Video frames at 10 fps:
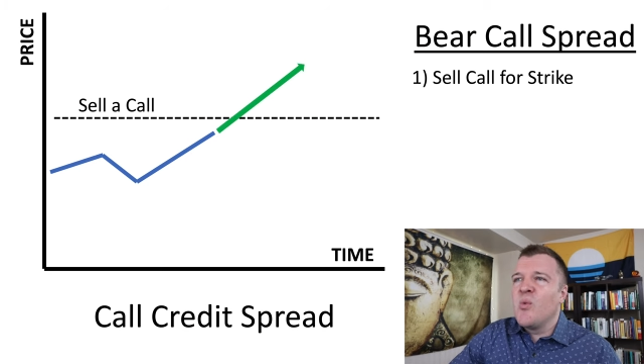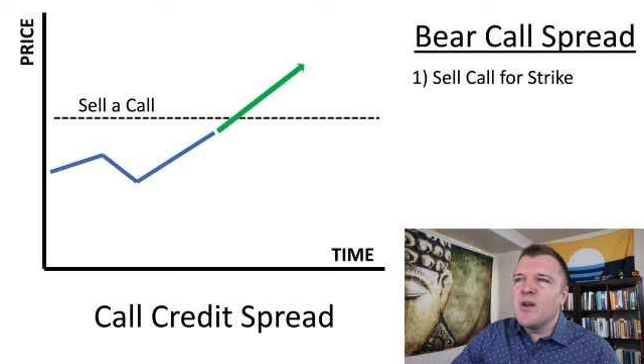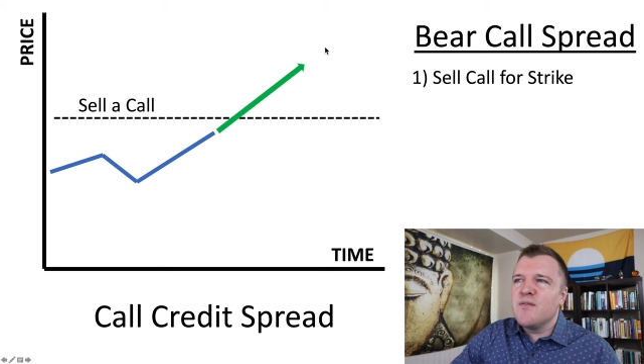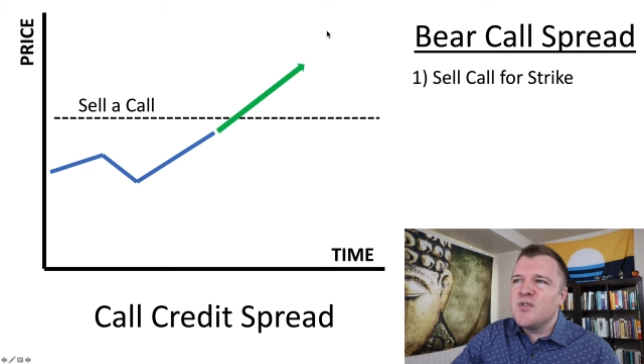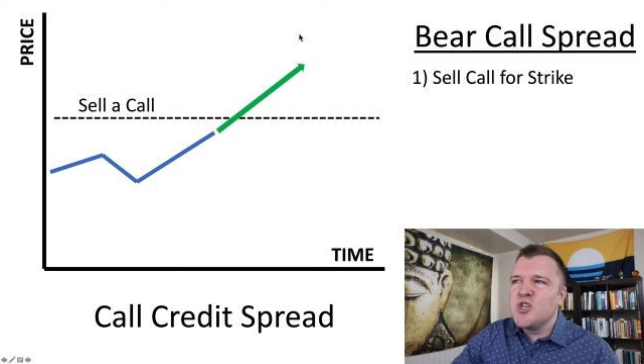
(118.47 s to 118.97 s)

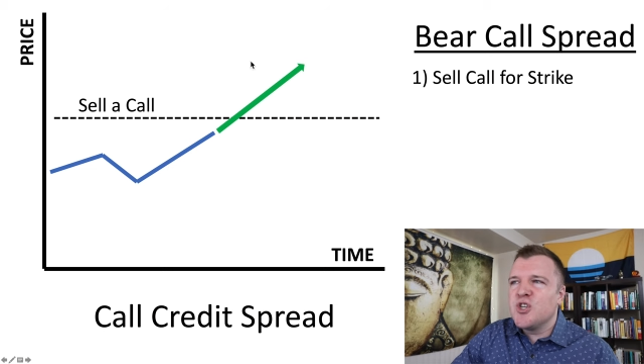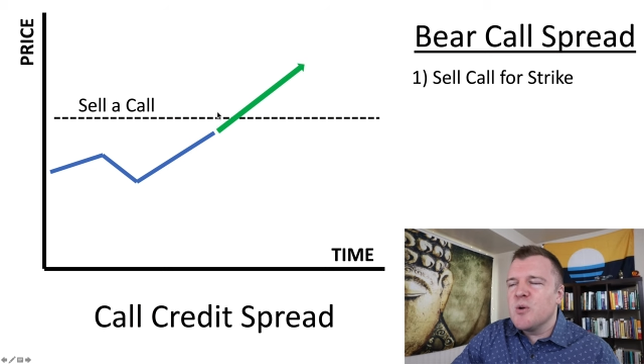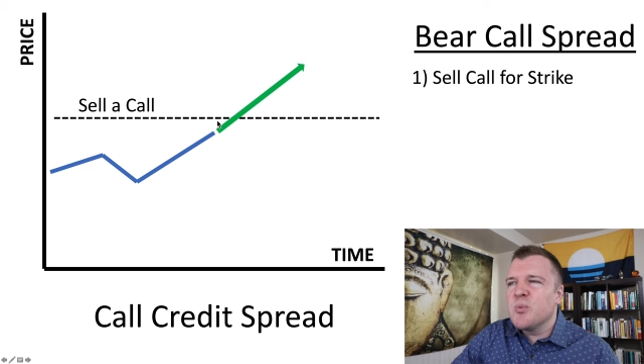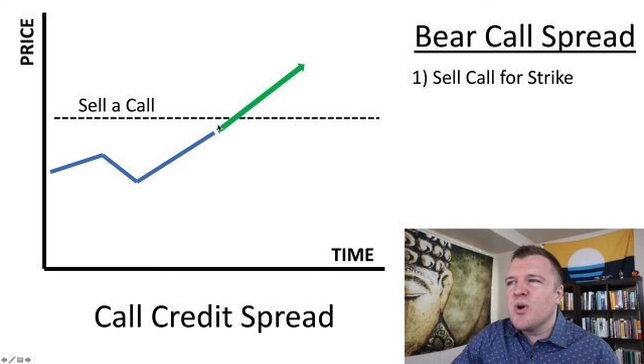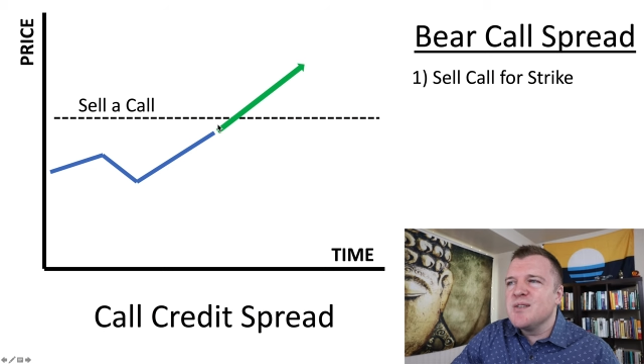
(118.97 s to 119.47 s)
What if the
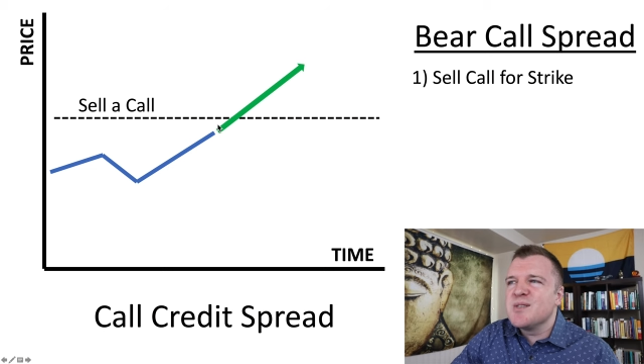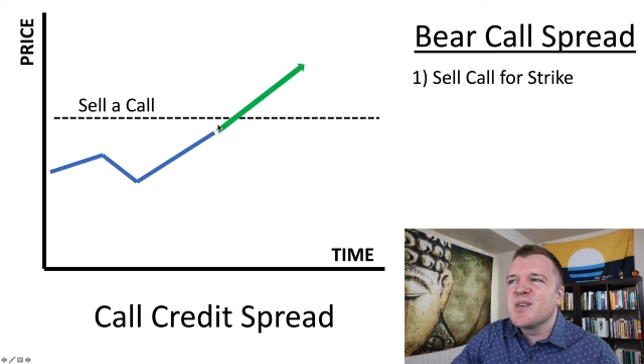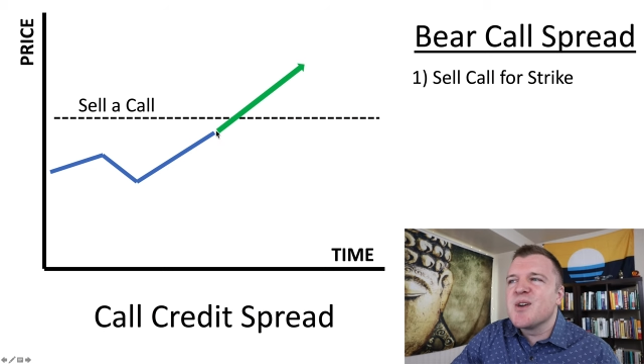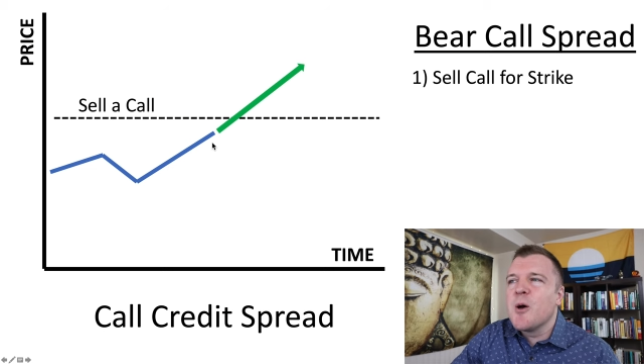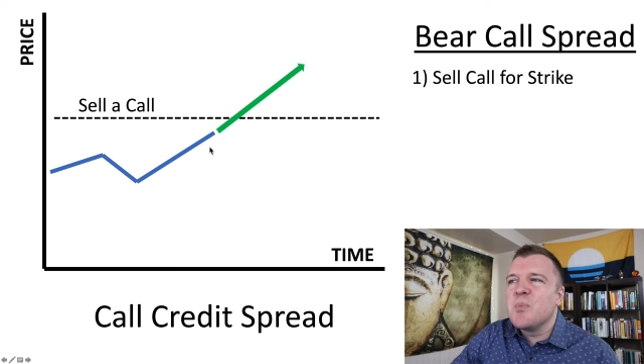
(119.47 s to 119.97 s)
share price of
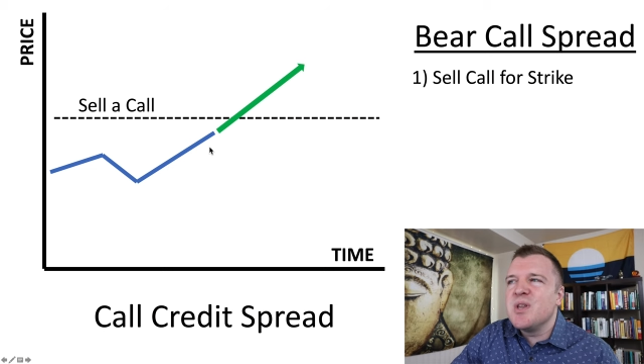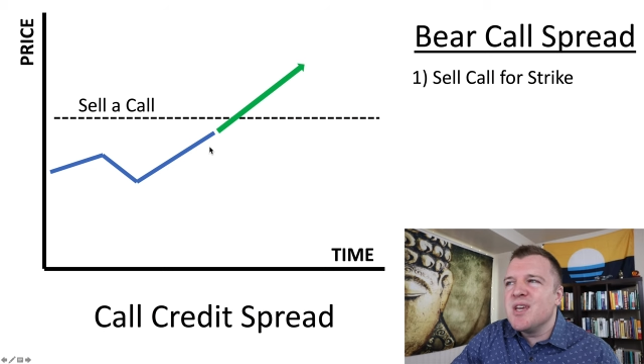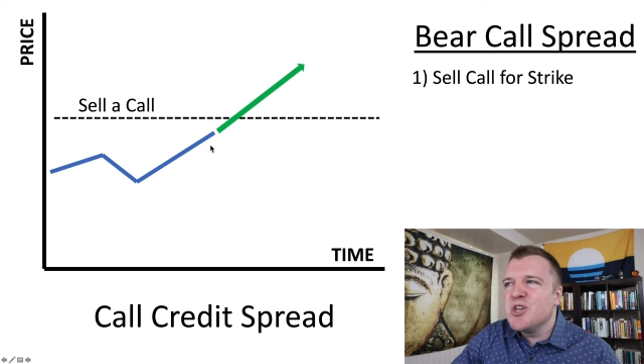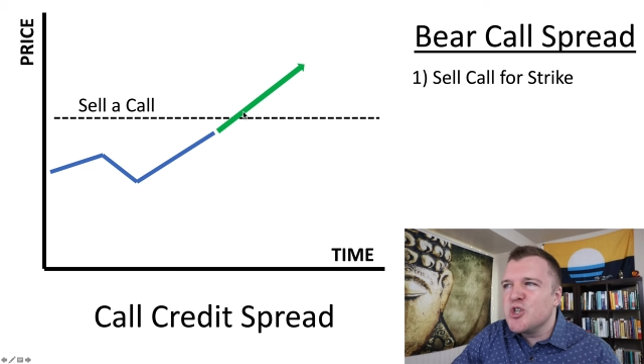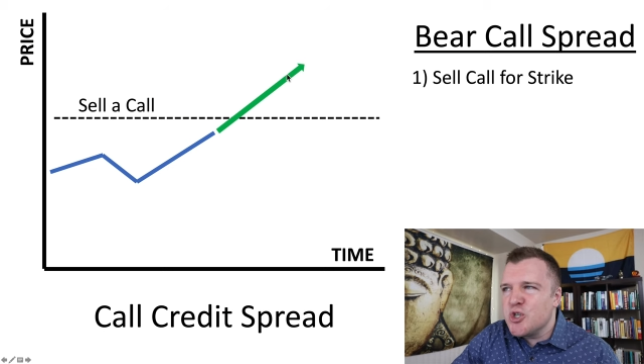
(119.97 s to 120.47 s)
the
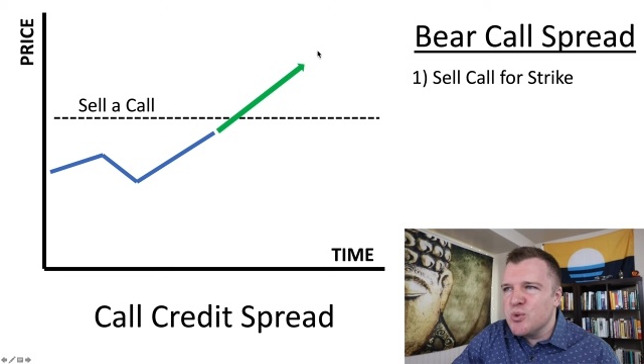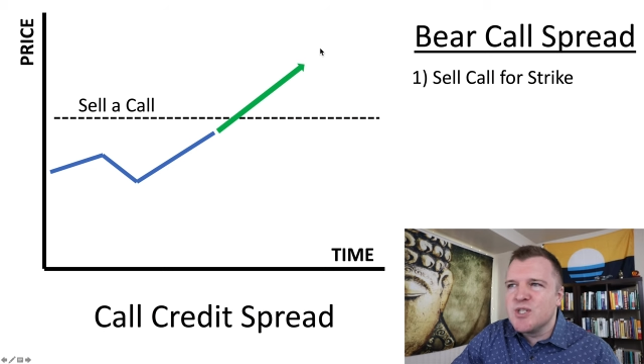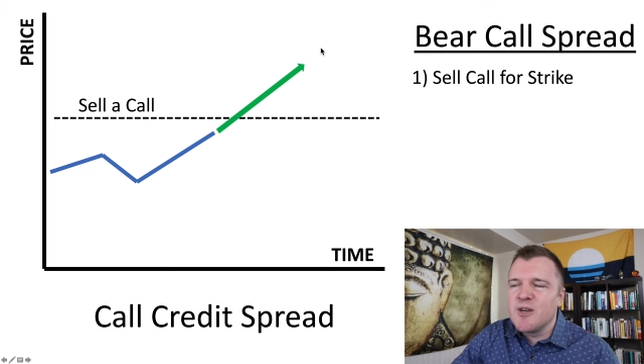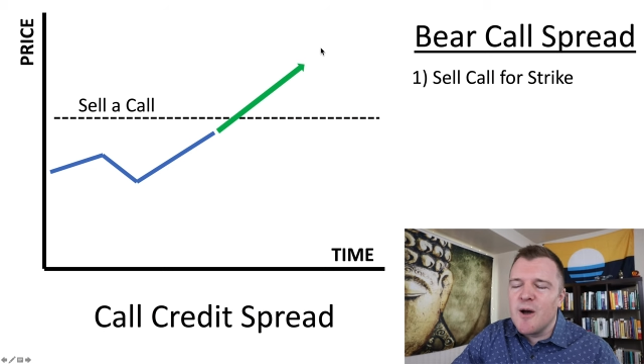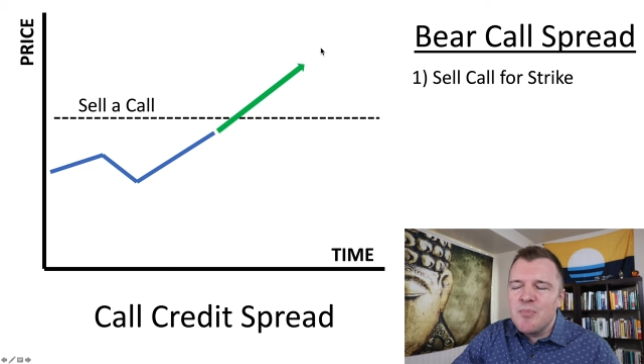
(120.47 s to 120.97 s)
company
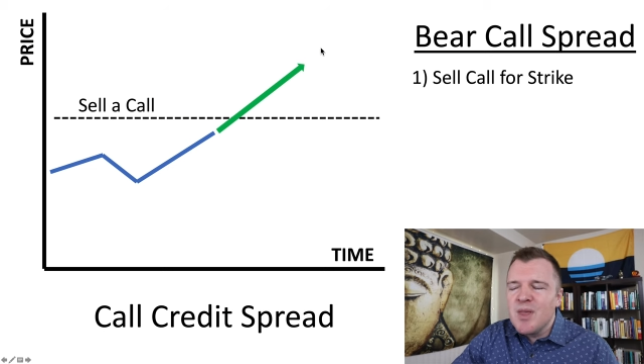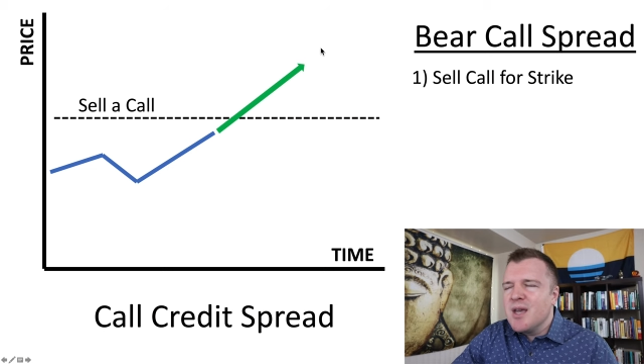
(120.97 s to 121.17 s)
shoots up?